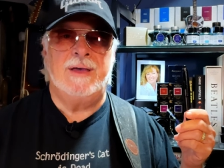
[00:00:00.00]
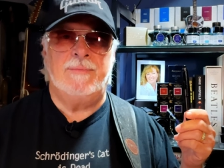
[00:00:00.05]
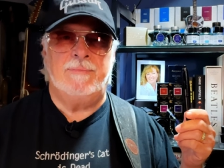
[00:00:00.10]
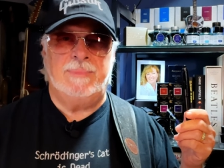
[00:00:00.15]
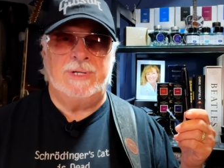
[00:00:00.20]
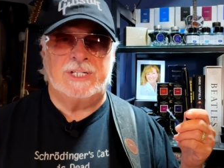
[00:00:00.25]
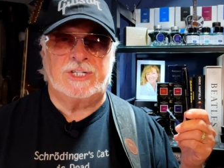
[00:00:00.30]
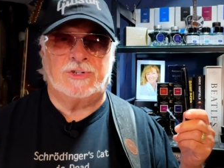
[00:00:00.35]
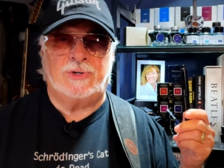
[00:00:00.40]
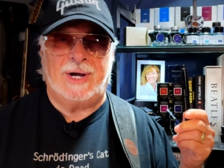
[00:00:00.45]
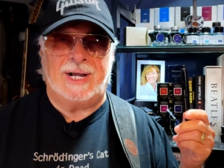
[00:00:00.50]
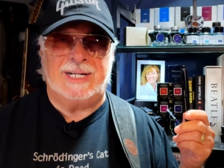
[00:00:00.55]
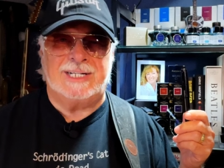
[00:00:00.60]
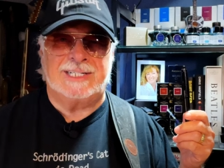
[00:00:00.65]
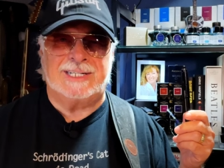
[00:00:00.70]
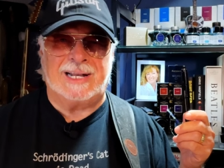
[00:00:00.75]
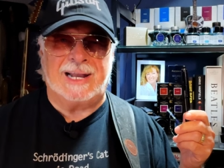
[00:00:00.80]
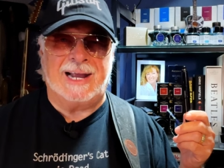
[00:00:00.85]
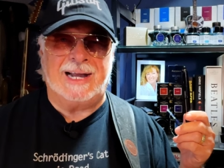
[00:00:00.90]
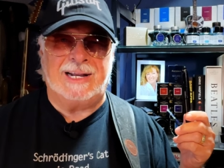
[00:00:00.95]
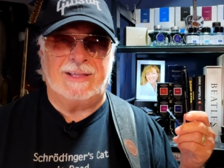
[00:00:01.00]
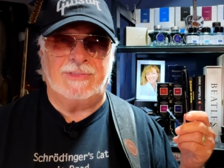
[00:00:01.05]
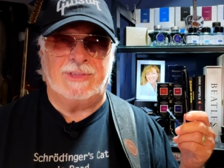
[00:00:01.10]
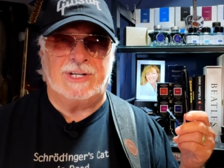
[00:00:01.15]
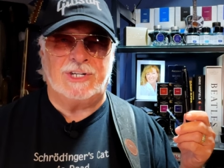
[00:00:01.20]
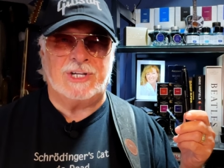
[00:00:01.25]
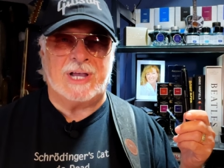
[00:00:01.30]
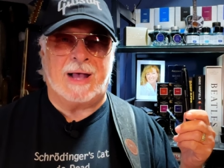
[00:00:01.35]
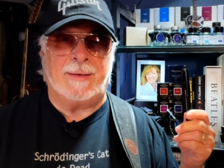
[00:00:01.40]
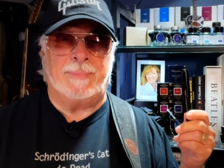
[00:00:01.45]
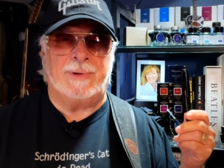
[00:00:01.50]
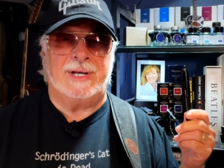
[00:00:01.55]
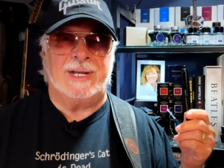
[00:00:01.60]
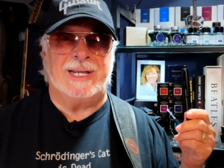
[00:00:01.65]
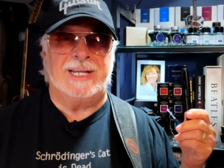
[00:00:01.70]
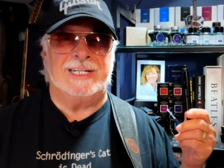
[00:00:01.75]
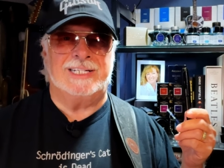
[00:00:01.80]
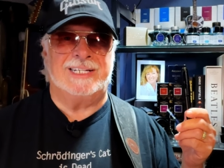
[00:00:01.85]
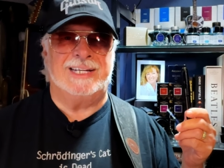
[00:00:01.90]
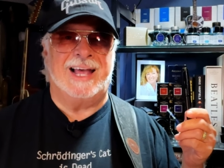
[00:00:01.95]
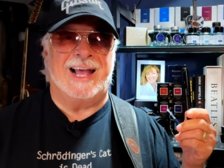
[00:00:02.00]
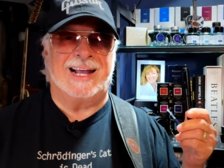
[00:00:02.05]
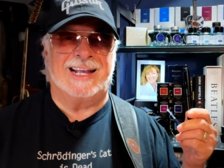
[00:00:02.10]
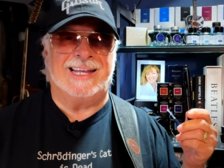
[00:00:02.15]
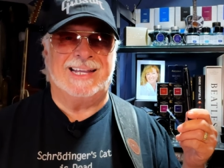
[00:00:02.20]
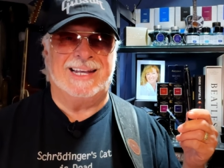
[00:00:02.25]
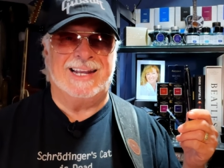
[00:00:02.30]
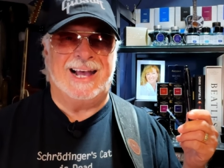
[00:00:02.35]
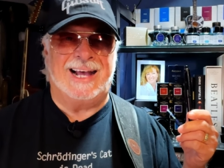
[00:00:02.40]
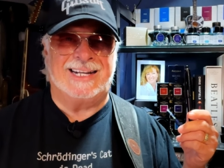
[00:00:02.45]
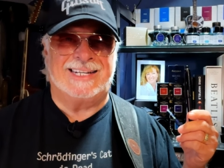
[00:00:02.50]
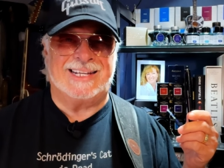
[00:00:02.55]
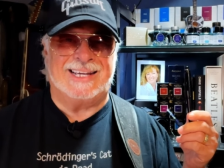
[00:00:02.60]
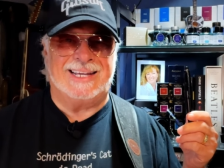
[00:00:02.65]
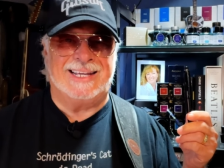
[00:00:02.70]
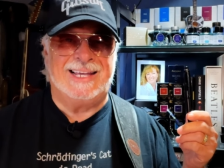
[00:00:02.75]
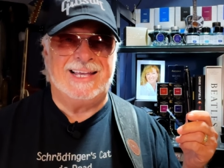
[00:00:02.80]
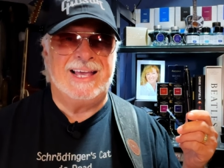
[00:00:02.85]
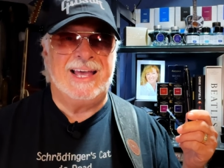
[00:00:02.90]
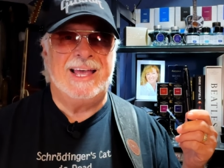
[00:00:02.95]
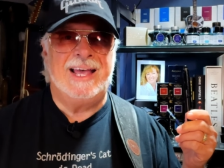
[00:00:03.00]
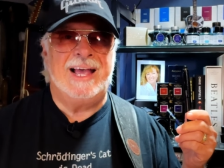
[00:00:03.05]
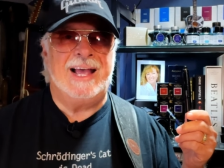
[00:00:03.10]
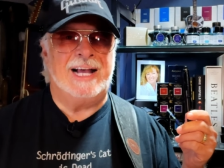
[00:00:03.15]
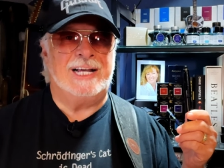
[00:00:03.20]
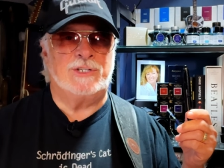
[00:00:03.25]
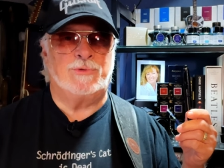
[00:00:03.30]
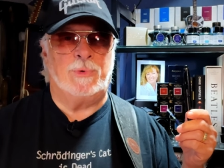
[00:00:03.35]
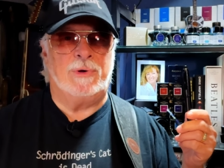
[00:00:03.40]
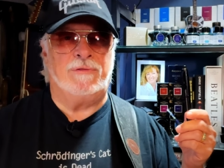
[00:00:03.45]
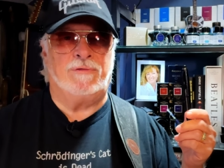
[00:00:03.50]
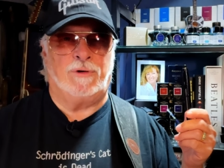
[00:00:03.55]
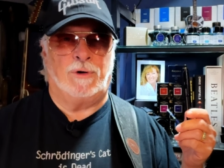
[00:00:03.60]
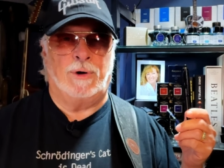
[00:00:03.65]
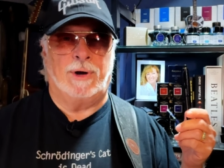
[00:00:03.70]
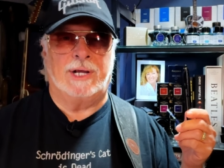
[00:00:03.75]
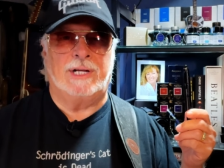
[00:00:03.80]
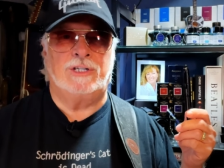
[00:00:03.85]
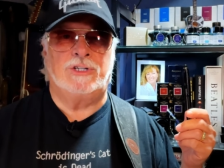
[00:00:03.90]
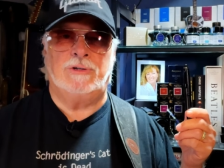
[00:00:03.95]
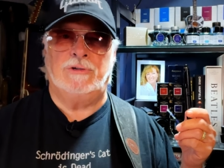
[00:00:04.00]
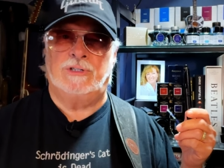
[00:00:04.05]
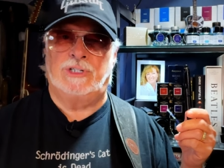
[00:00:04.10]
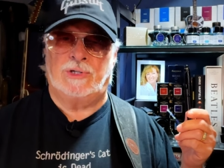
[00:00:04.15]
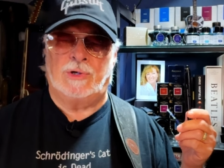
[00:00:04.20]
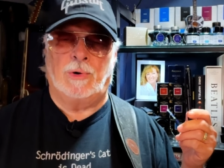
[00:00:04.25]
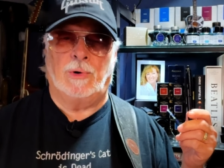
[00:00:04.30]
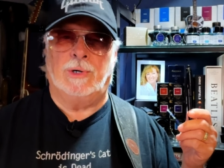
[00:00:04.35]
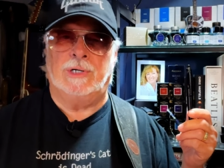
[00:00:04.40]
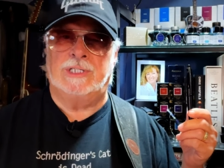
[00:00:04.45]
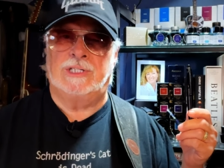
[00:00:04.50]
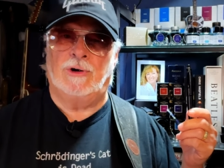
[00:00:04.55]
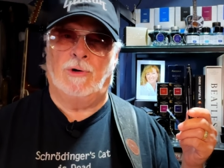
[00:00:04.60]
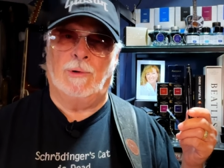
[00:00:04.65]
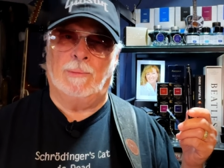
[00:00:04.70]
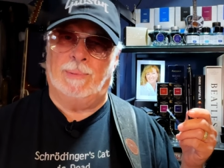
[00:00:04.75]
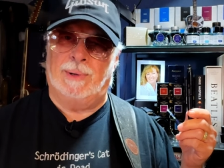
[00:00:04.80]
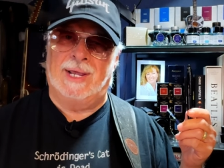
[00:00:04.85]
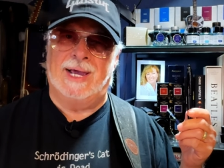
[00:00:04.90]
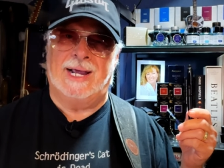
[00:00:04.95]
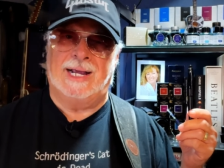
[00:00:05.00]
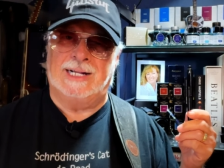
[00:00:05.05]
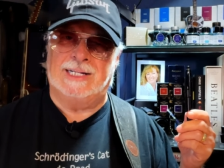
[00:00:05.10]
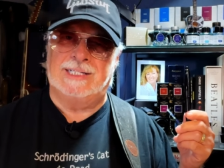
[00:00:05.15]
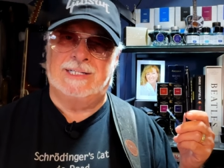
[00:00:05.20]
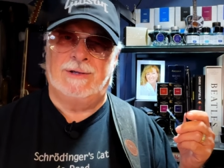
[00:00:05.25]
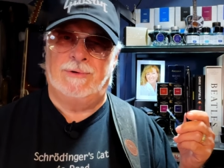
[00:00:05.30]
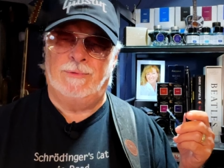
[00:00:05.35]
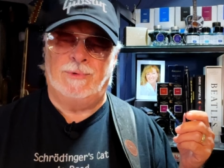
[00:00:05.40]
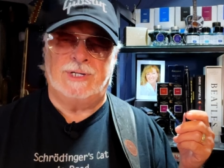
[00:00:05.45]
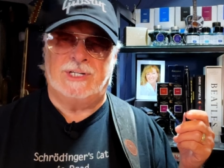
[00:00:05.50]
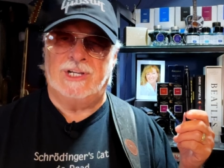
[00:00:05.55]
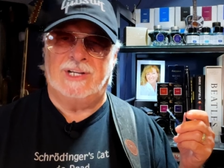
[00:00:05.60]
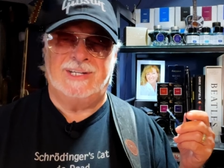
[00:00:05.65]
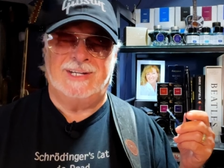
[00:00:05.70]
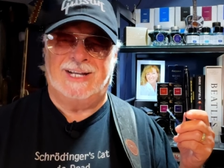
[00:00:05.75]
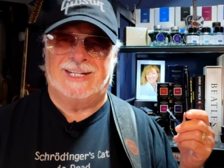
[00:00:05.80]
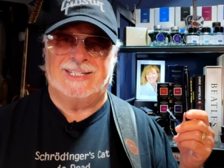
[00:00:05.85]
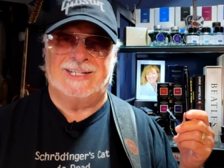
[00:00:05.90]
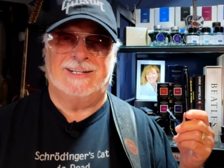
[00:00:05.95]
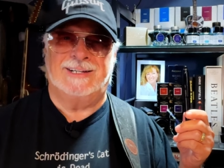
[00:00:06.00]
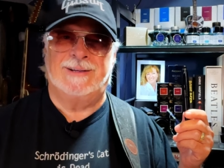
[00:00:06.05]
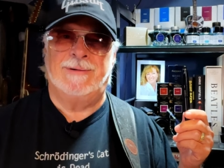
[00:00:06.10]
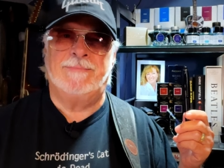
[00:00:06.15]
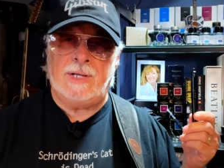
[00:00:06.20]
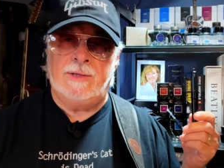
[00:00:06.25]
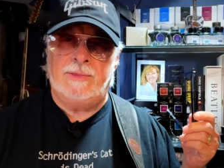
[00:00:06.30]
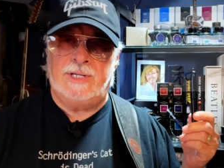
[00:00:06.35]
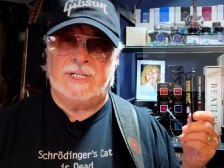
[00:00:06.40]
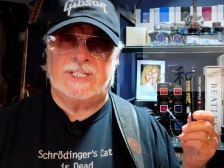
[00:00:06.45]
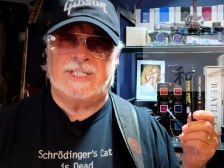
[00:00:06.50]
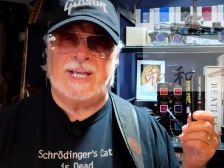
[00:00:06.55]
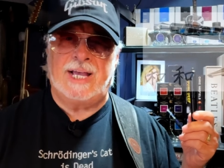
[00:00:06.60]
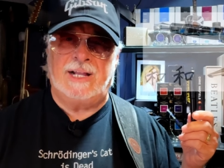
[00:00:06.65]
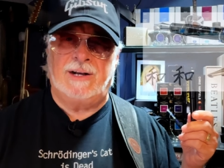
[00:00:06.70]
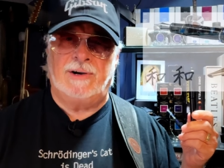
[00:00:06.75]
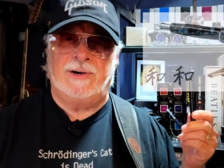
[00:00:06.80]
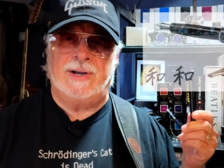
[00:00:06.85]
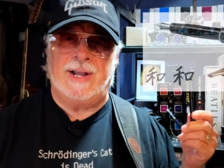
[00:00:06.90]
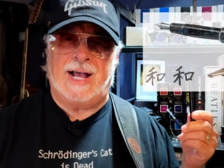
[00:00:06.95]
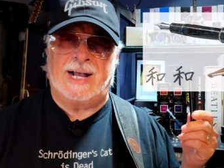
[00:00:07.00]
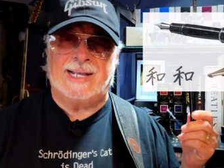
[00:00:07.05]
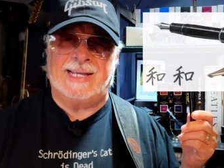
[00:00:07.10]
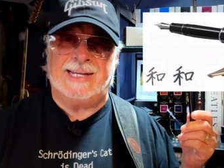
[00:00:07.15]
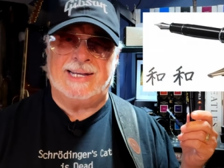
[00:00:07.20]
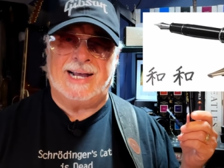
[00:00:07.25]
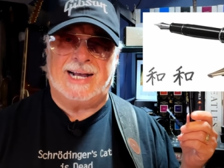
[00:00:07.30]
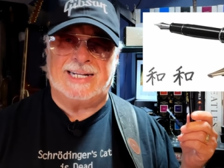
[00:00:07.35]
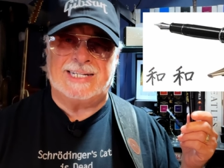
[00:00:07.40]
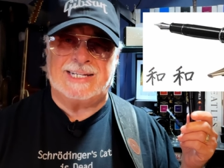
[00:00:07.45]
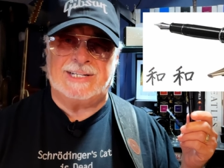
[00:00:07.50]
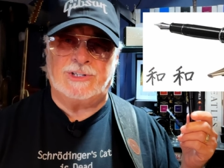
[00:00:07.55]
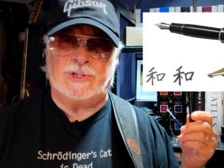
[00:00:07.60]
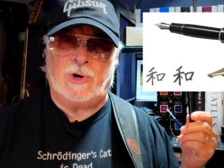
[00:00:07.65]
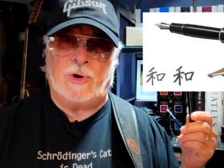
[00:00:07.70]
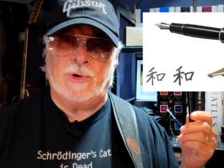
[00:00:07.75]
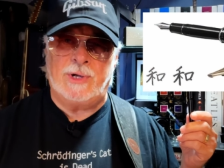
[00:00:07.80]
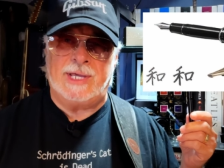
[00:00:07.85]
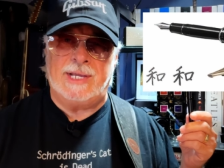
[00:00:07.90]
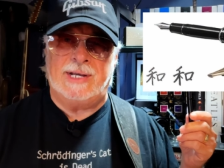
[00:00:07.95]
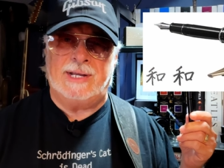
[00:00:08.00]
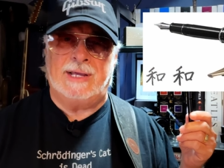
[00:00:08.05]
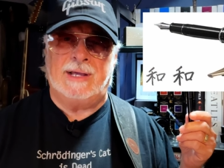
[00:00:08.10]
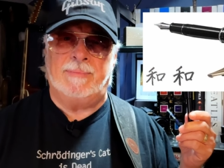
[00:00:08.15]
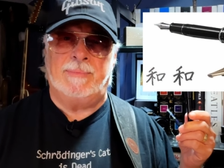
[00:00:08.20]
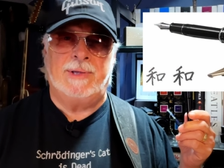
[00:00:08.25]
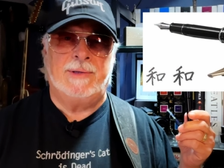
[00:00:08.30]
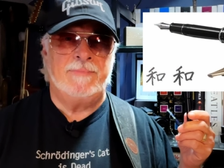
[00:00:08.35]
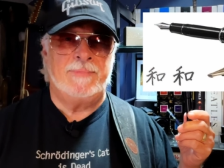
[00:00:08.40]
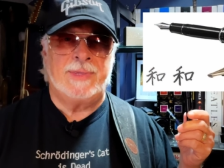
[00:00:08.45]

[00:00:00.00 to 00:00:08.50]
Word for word: mistranslating the Japanese naginata as referring to swords or blades, which it doesn't. The sailor naginata togi nib